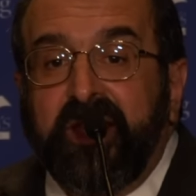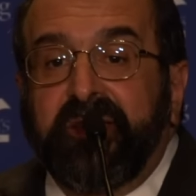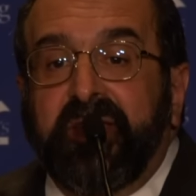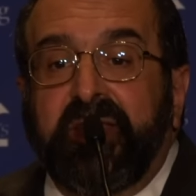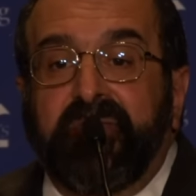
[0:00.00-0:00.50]

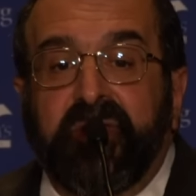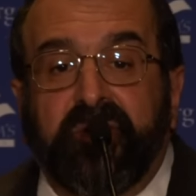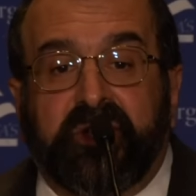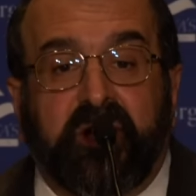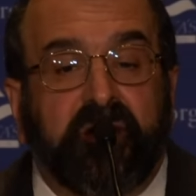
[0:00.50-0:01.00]
And that even
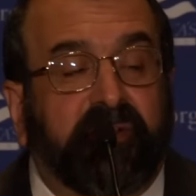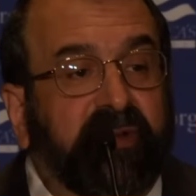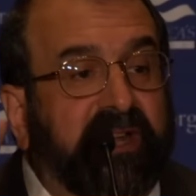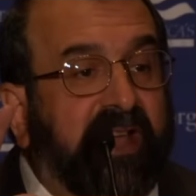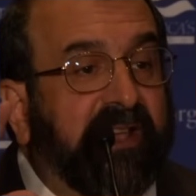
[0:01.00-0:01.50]
though the
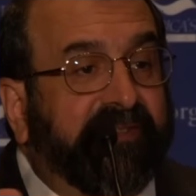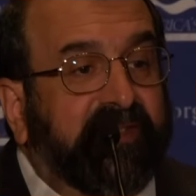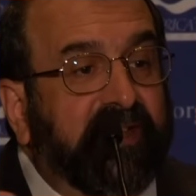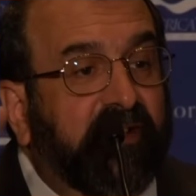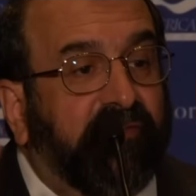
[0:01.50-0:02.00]
concrete has
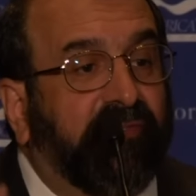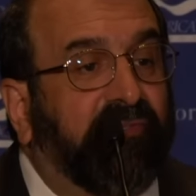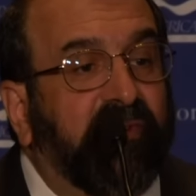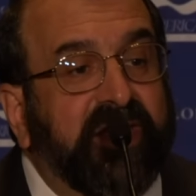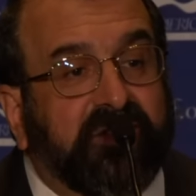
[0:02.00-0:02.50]
the initial
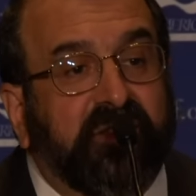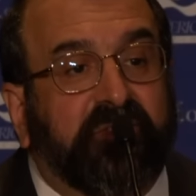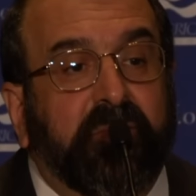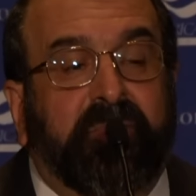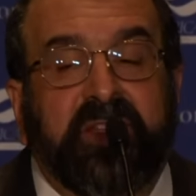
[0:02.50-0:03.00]
strength,
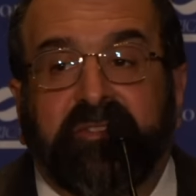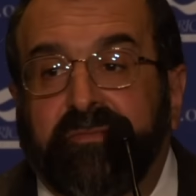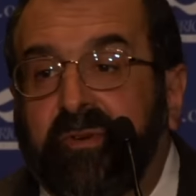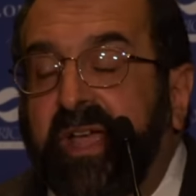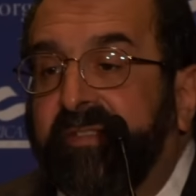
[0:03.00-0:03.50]
it's the blades
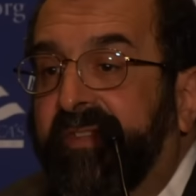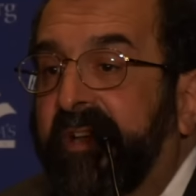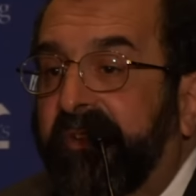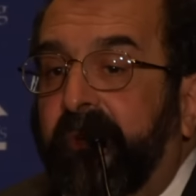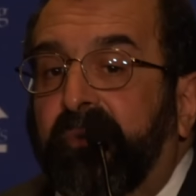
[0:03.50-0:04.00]
of grass
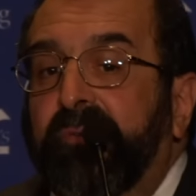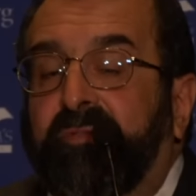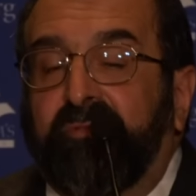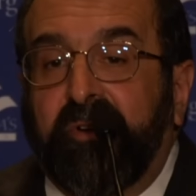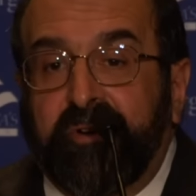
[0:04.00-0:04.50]
that prove
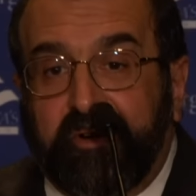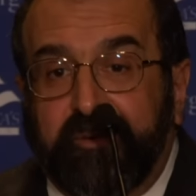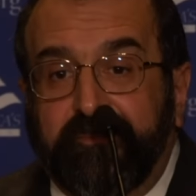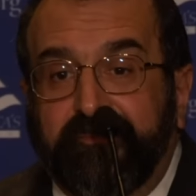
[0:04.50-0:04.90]
stronger.